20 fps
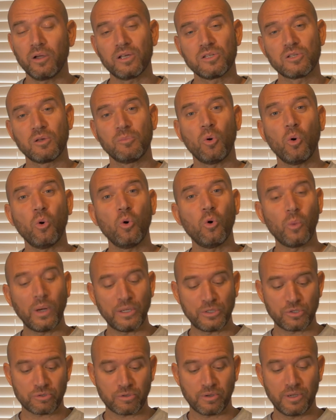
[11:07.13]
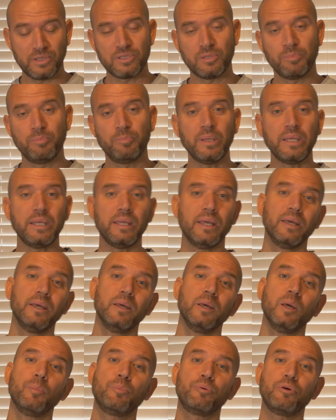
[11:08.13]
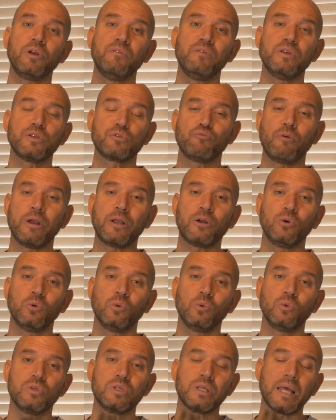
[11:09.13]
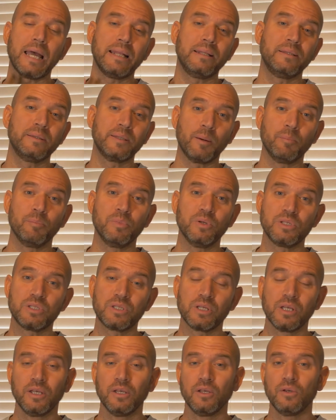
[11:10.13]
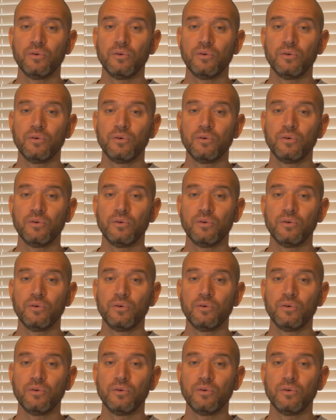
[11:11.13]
because I'm always trying to beat previous records and numbers